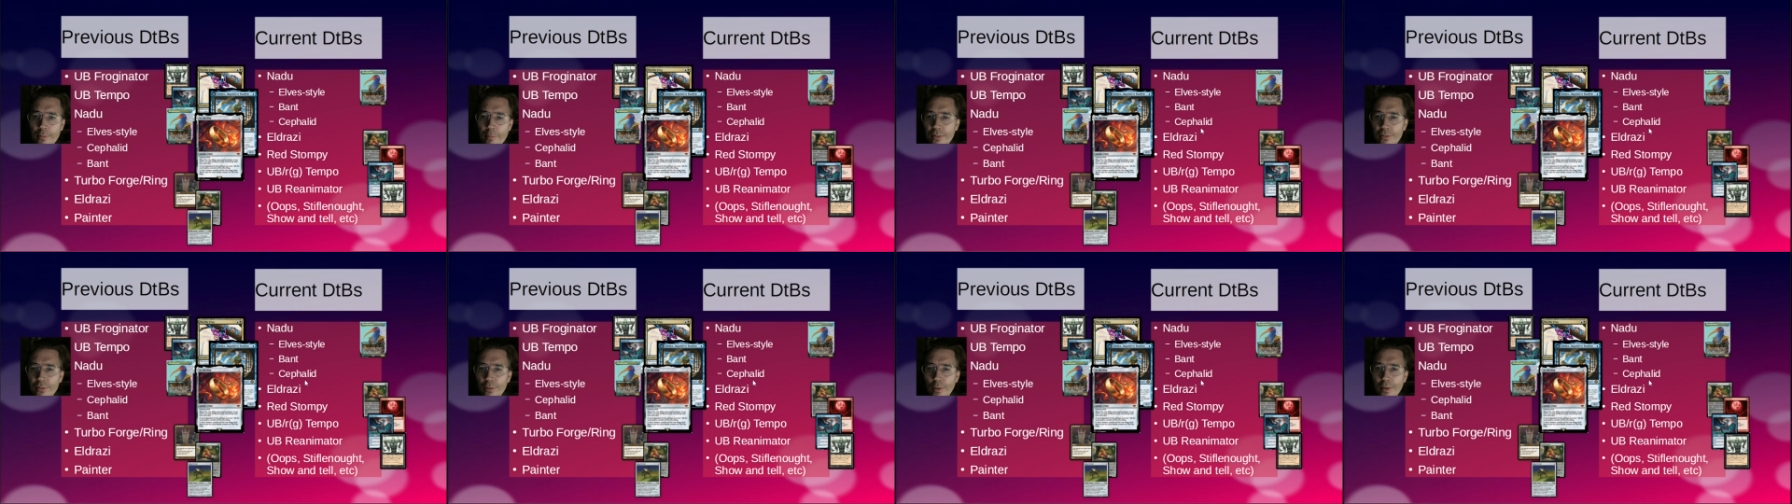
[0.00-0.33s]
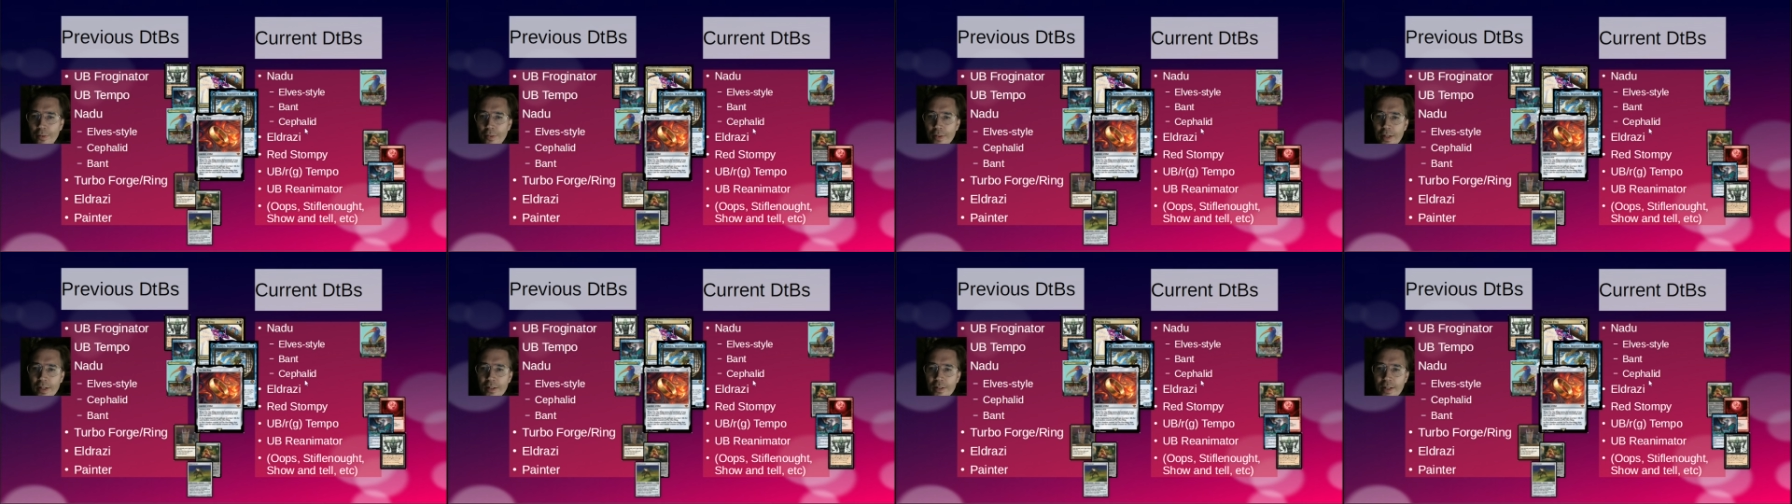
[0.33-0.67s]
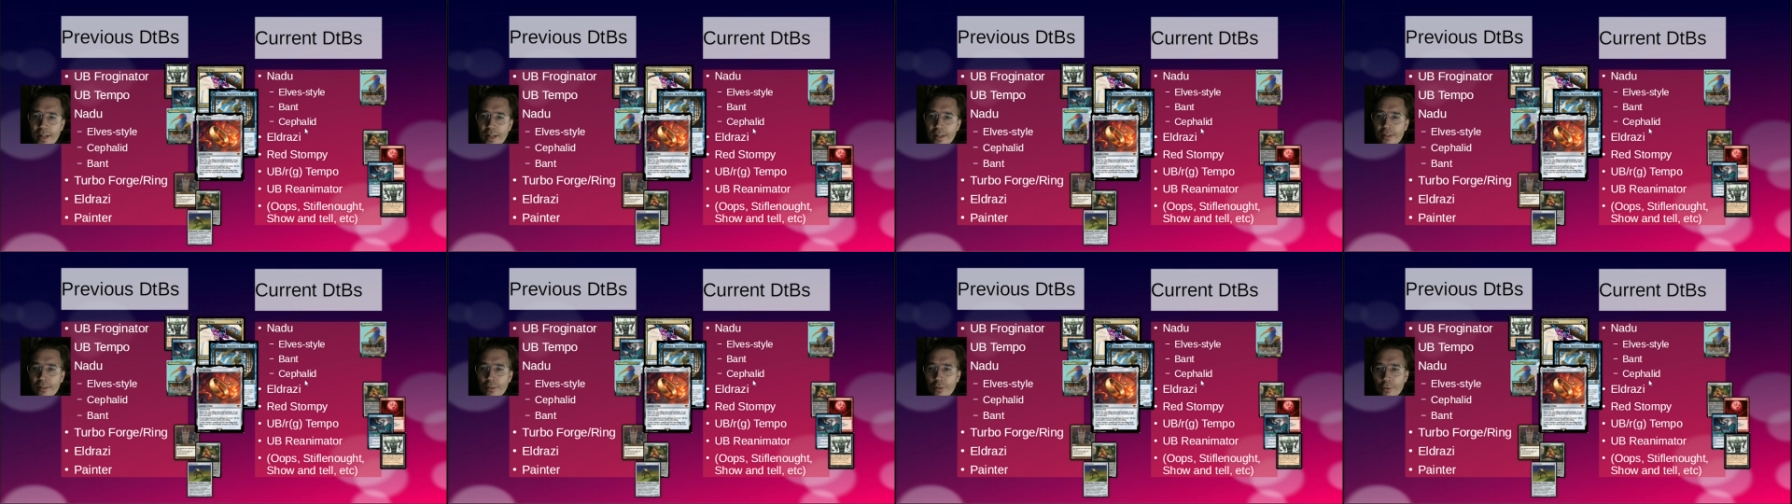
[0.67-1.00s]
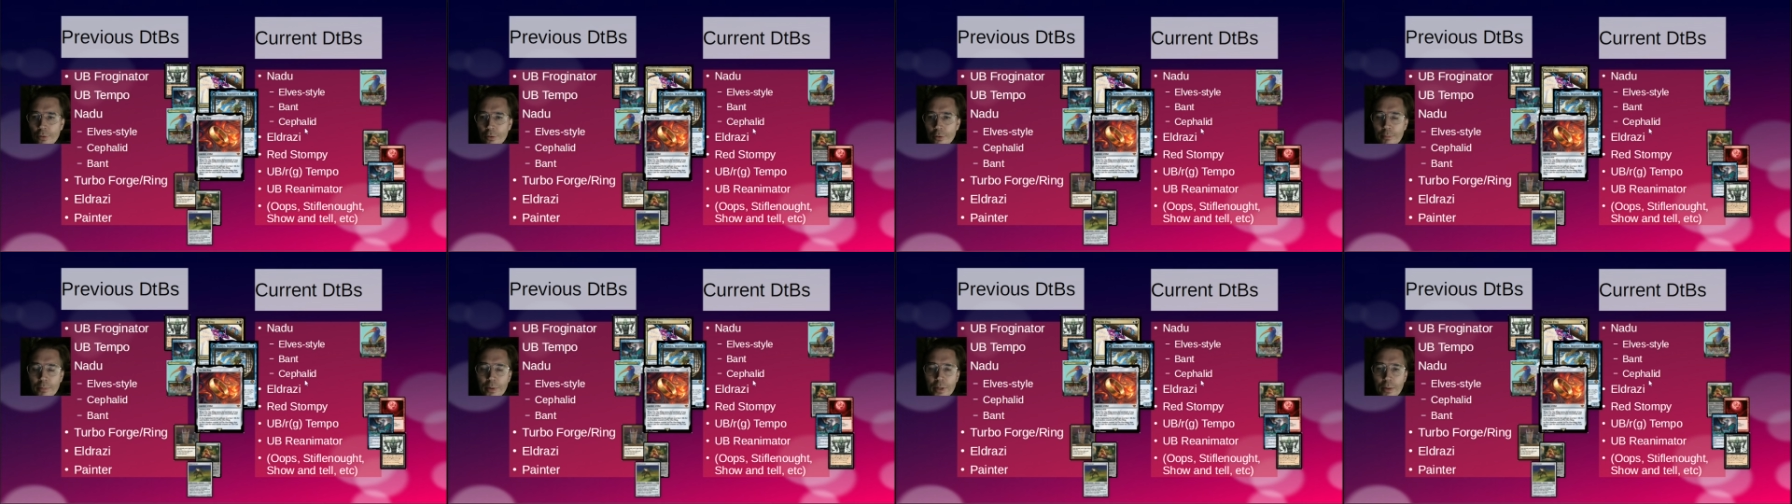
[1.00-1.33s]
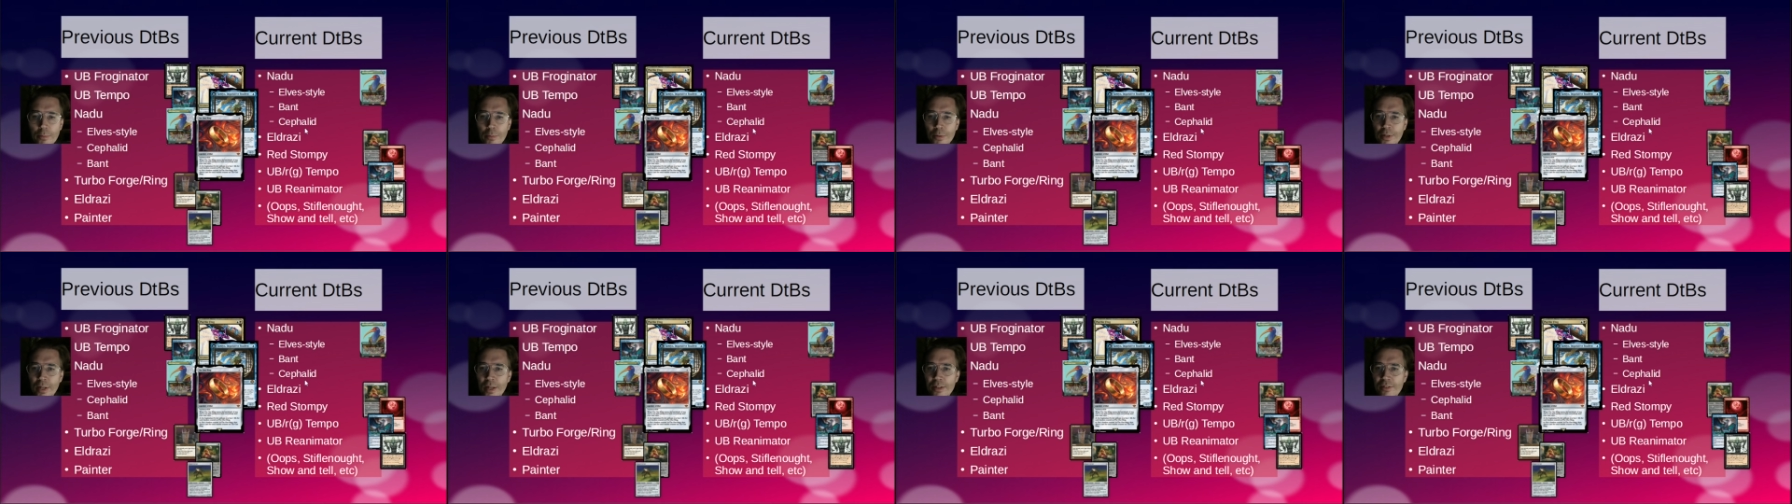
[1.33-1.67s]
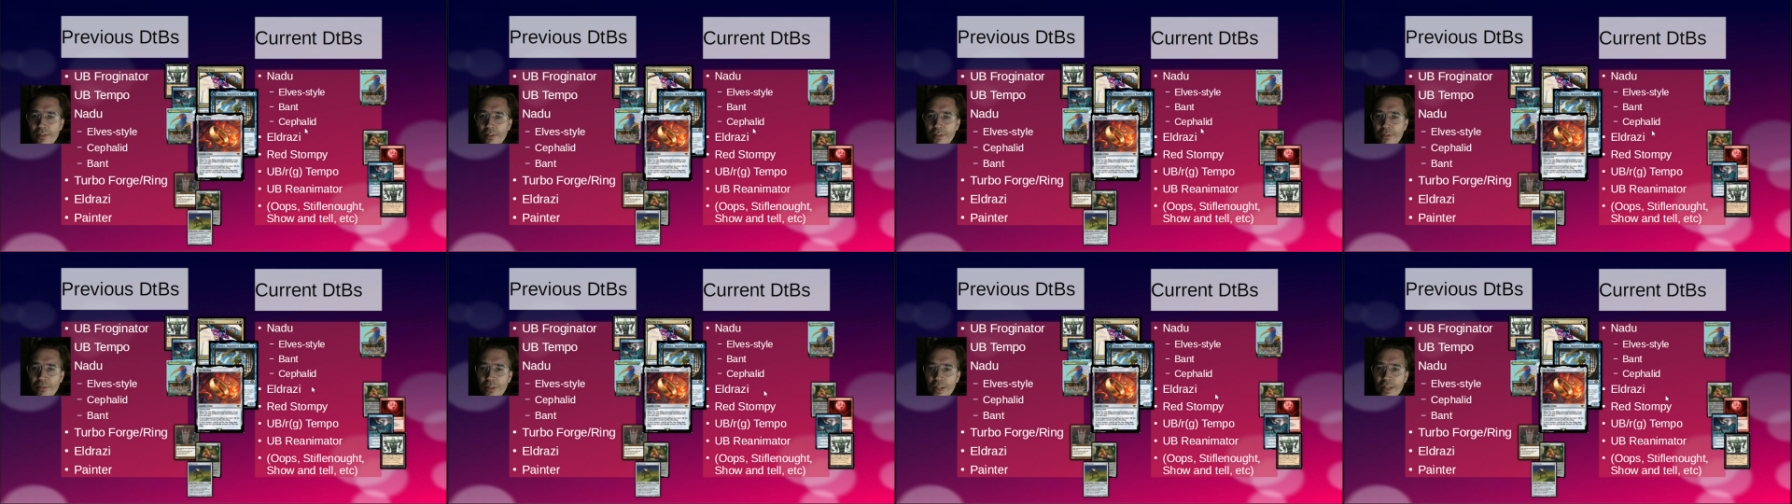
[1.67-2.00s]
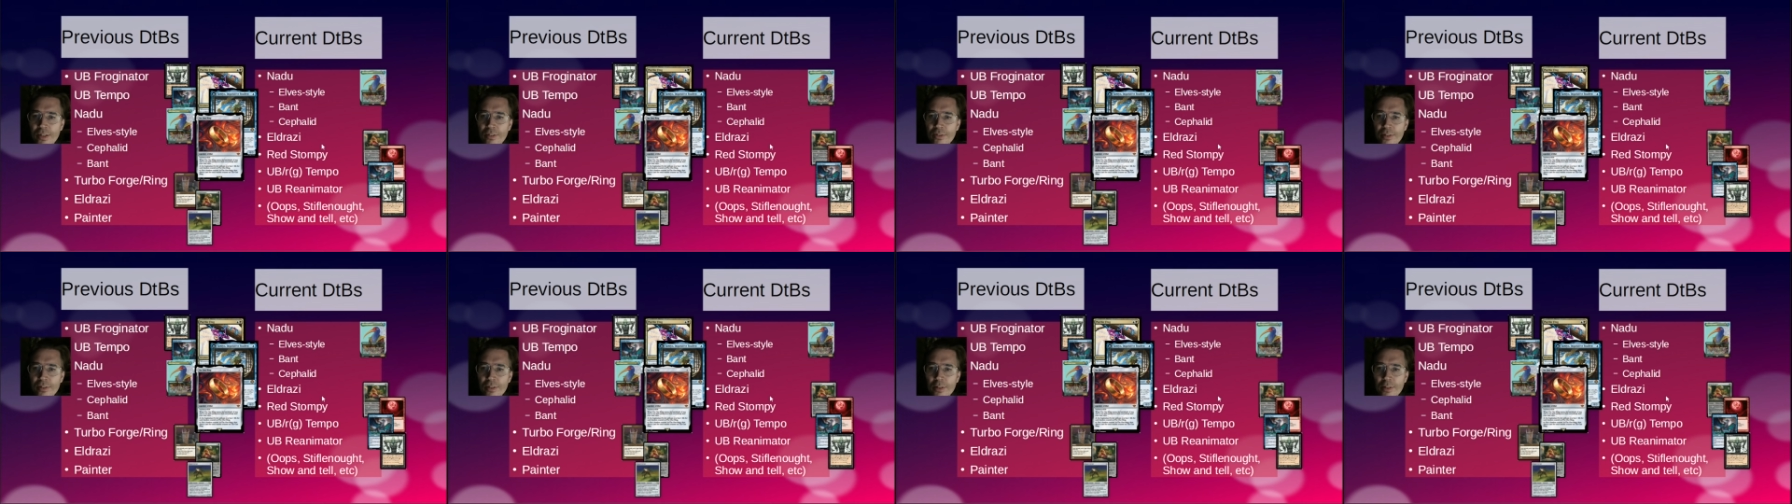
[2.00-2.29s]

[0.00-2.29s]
So I think that could be a potential change